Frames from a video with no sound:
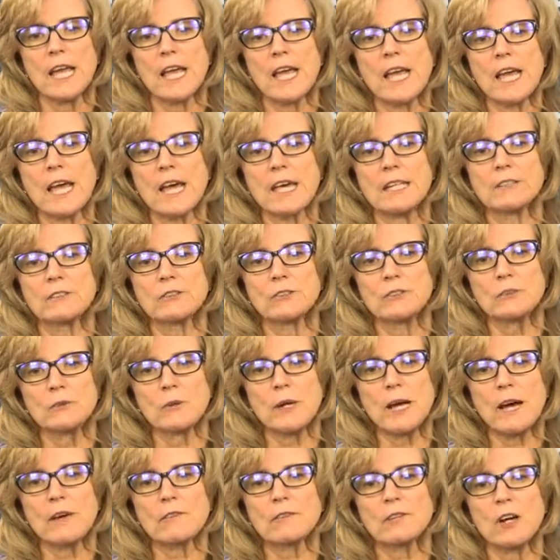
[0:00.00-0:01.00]
and do
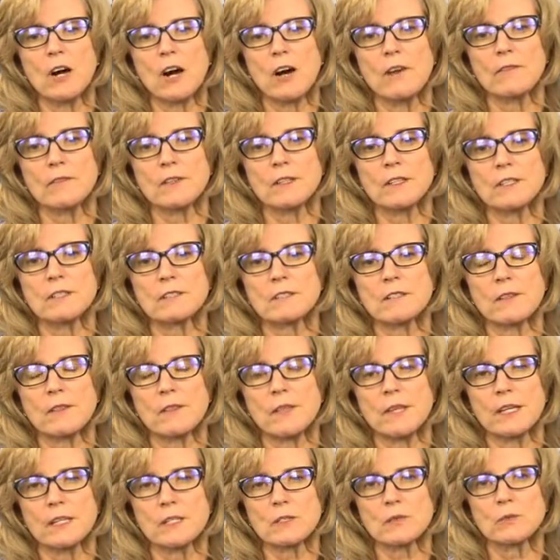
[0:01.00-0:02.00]
have confidence that
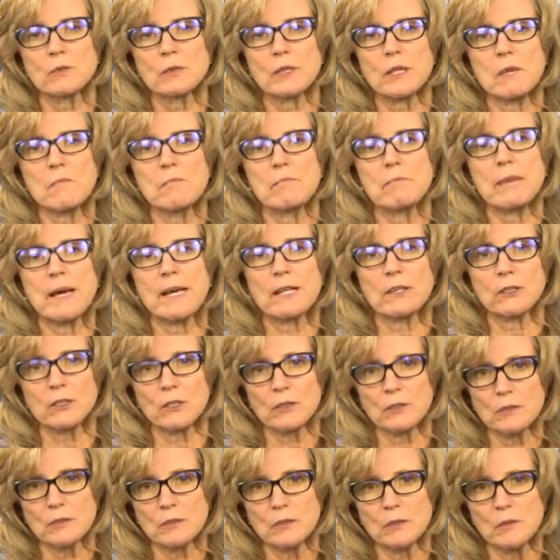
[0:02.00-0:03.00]
things will get
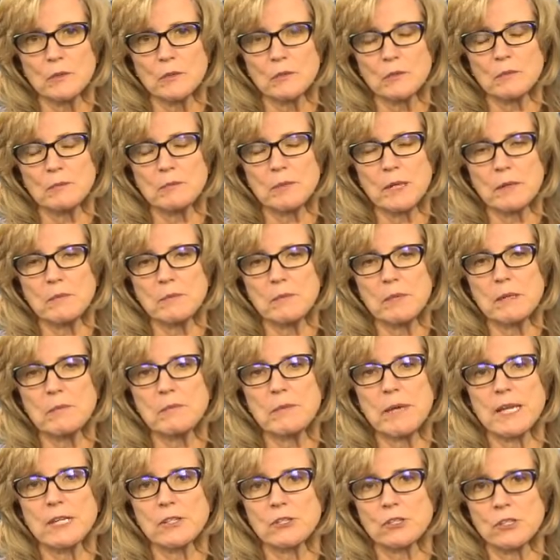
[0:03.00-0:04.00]
better but be
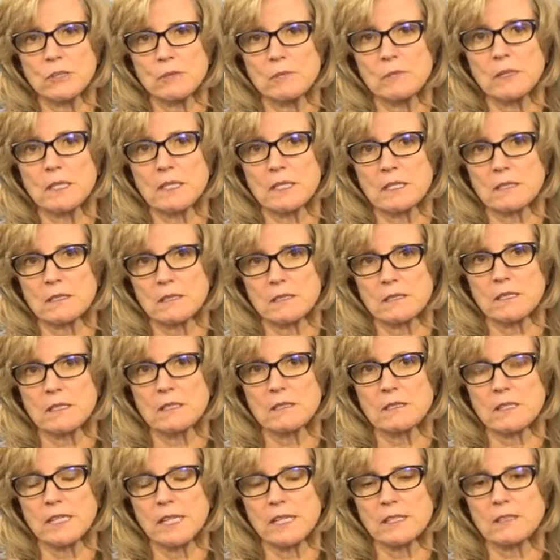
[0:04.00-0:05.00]
patient because it
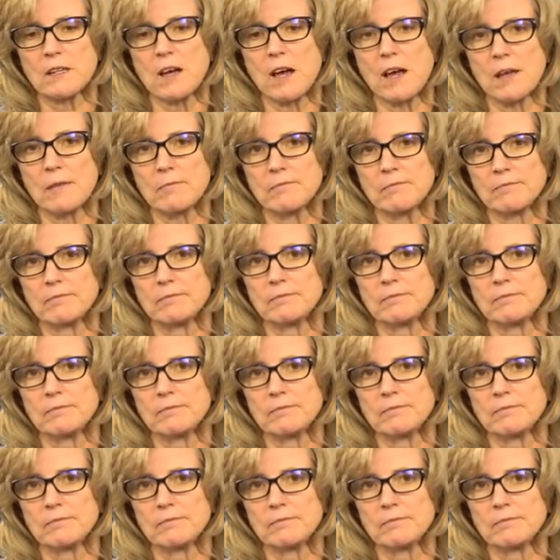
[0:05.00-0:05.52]
does take time.